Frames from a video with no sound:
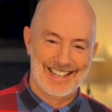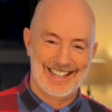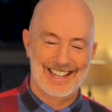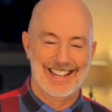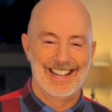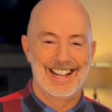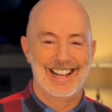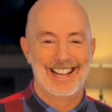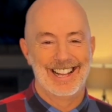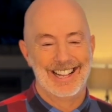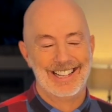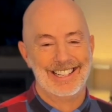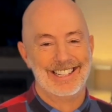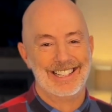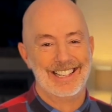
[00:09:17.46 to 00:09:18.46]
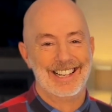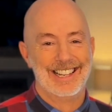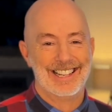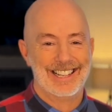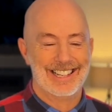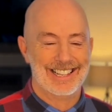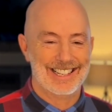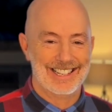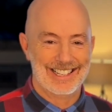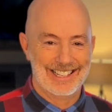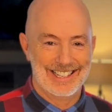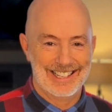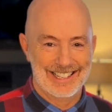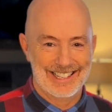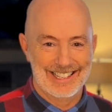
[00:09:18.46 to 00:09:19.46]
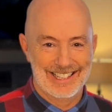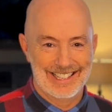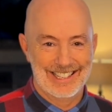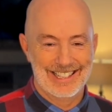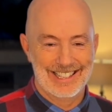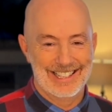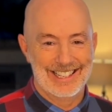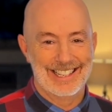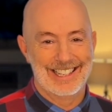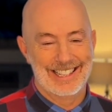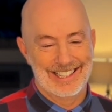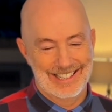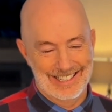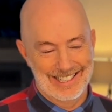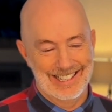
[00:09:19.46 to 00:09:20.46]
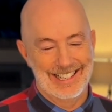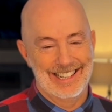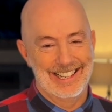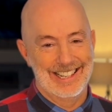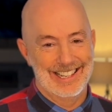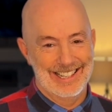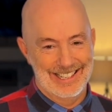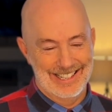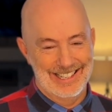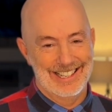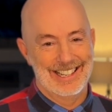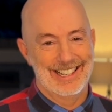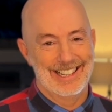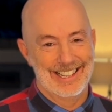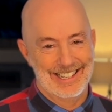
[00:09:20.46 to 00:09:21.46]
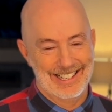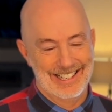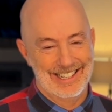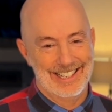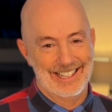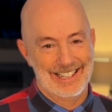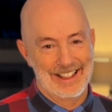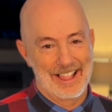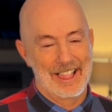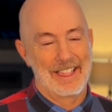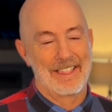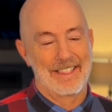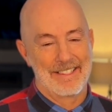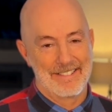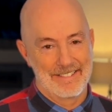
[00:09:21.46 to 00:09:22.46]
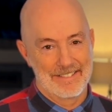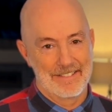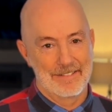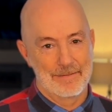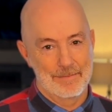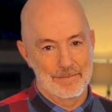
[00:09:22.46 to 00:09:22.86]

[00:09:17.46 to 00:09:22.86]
The person shown says nothing.